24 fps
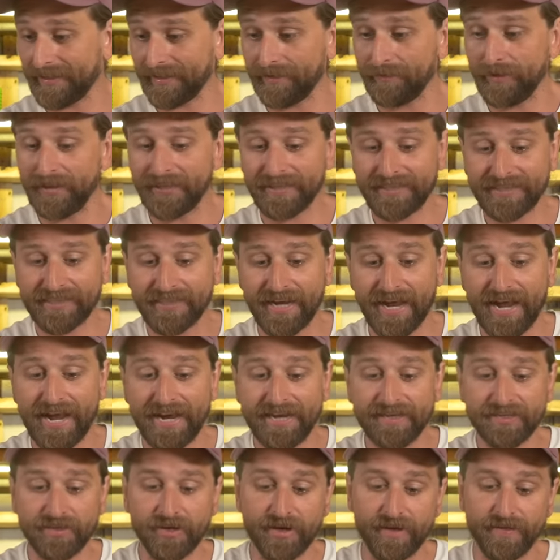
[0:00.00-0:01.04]
I mean, the
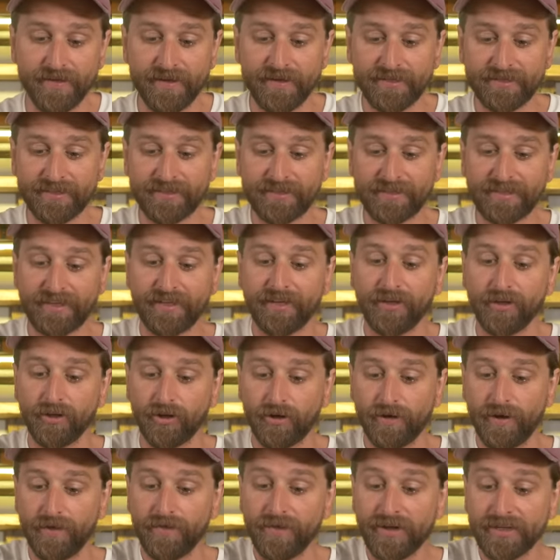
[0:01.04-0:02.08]
size on this is killer.
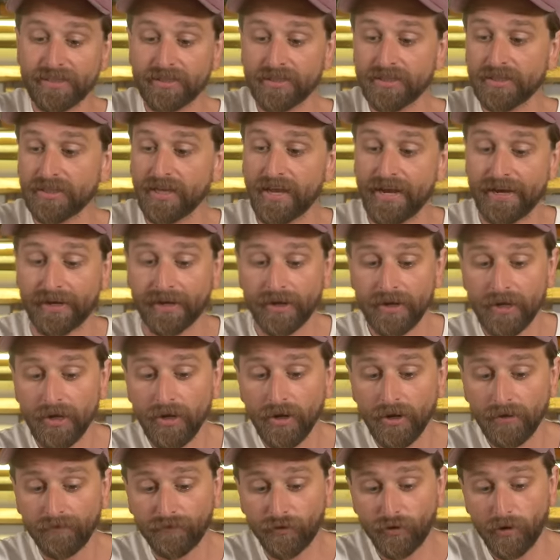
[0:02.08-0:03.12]
Now this is like
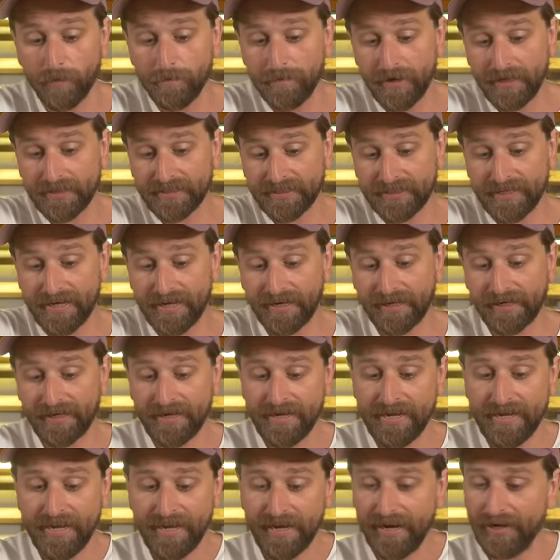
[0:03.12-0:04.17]
for a meat stick
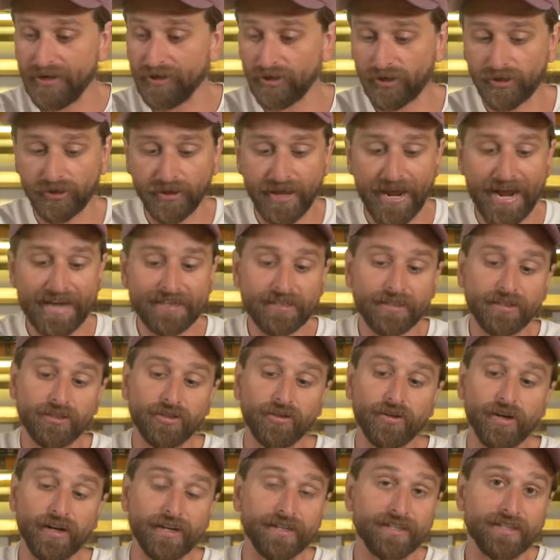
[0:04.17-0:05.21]
and your glasses, you
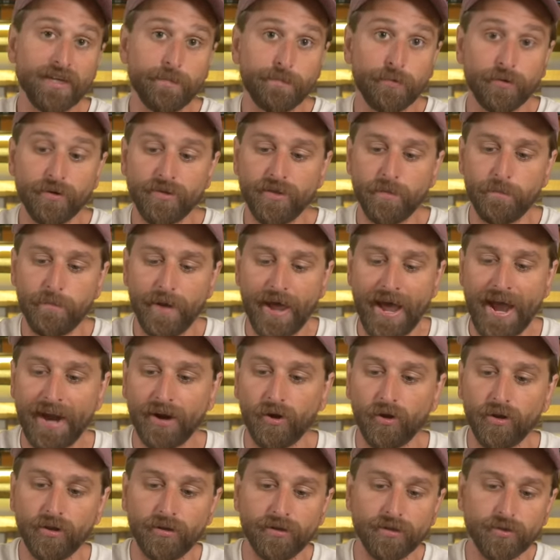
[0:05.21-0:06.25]
got a zipper in the back.
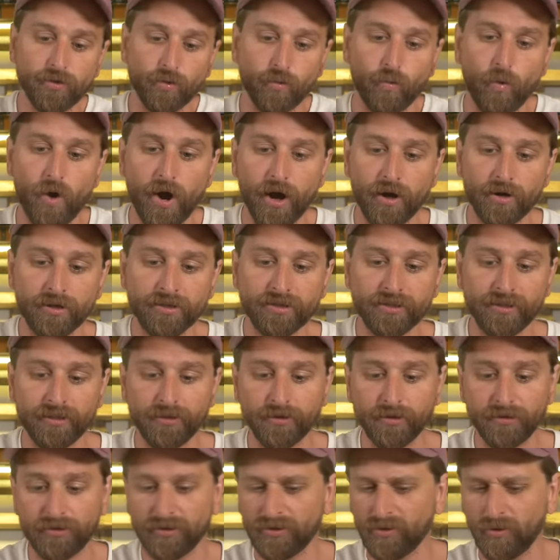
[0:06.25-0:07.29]
All these are water
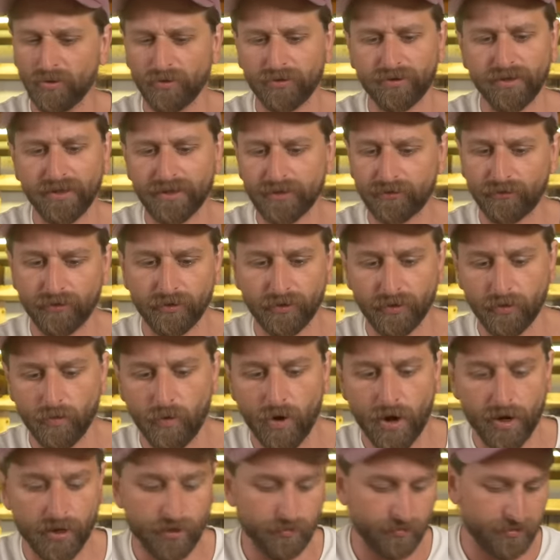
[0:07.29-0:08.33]
sealed. This whole thing's really
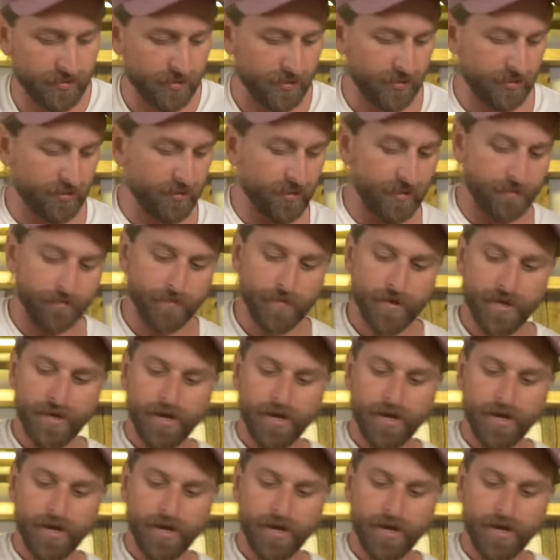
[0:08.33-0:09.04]
water resistant.